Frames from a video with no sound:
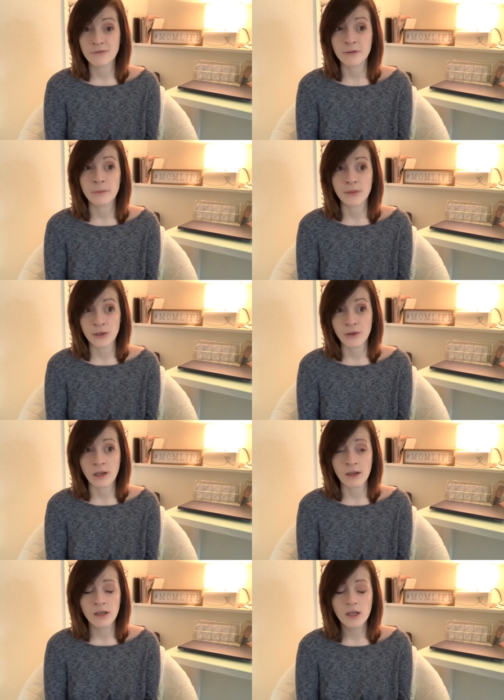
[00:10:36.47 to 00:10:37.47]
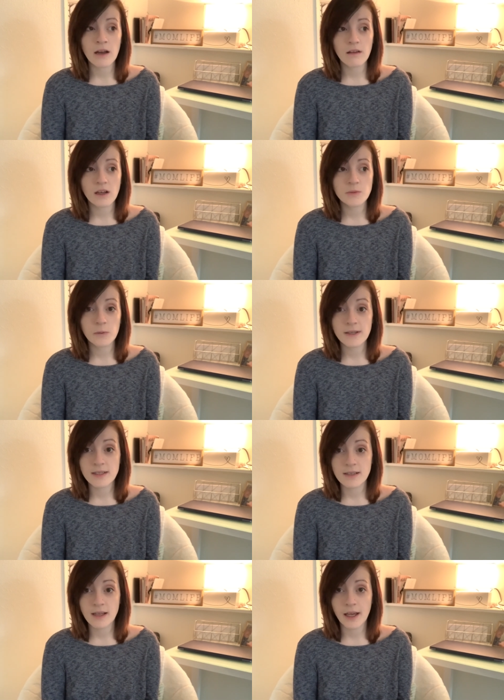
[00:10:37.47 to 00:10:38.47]
from puking. Out of the hospital by
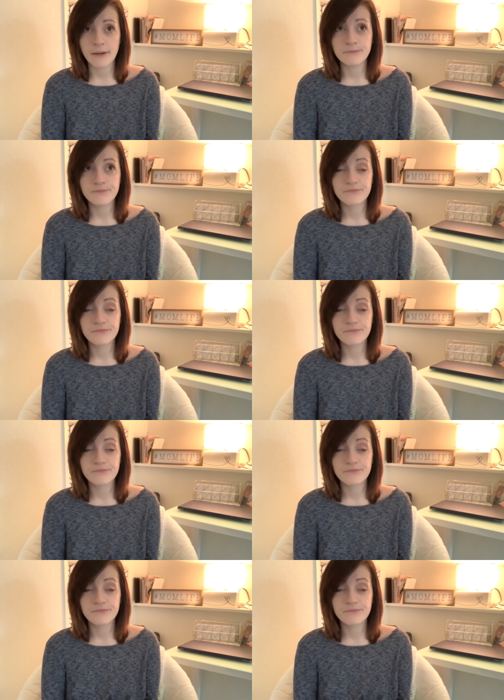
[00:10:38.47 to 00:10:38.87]
6 a.m.